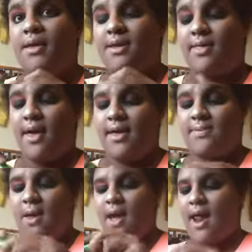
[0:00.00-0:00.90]
So that is
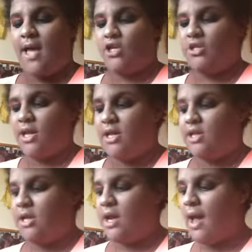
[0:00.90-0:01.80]
my eyelashes done.
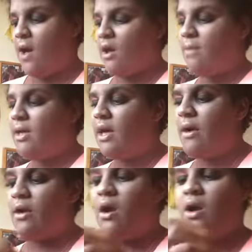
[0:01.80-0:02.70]
So now I'm going to be
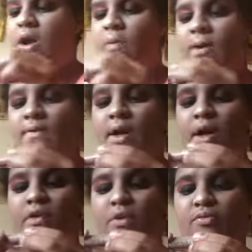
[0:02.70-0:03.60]
going on with
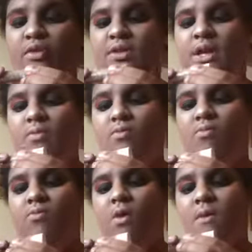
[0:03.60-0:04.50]
the Pretty
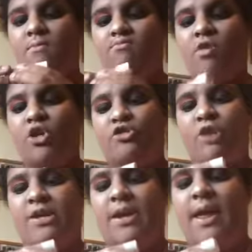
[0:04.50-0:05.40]

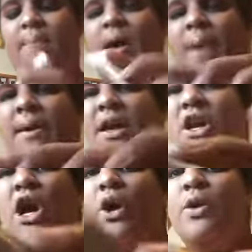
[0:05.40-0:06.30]
Moisturising Lip Balm in
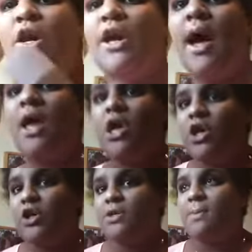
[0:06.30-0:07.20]
Coconut,
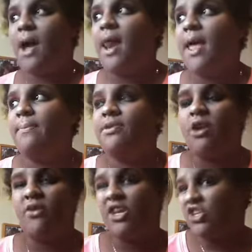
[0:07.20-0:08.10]
because my lips are
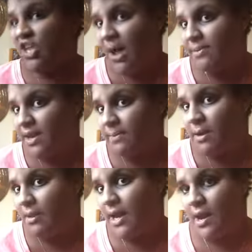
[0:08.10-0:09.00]
really chapped at the
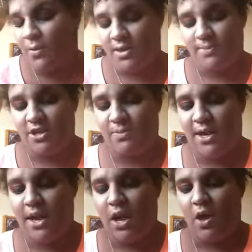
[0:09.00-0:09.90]
moment and I want them to
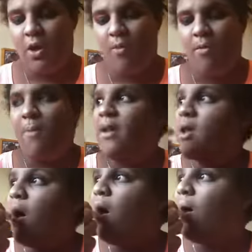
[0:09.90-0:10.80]
be more
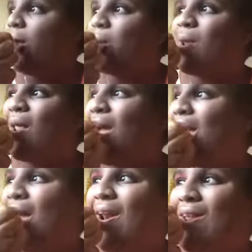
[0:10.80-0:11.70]
better. So
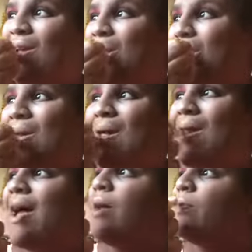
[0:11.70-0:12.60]
I'm just going to be doing
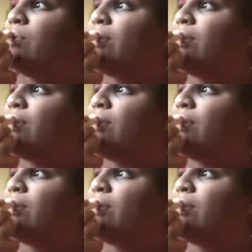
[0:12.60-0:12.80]
that.